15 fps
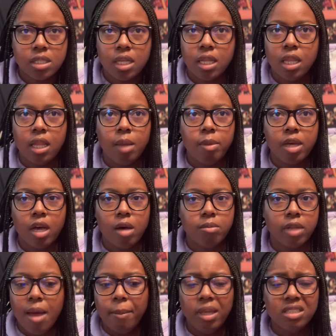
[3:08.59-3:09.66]
and then they become
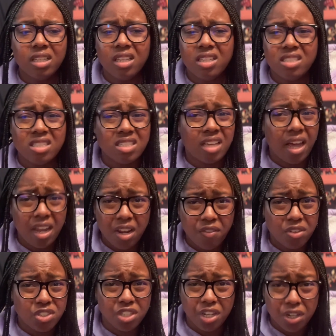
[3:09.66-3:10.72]
like basically the Society of
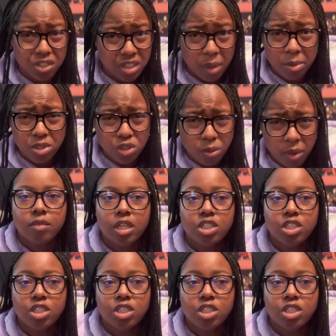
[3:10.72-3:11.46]
Engineers, I'm assuming.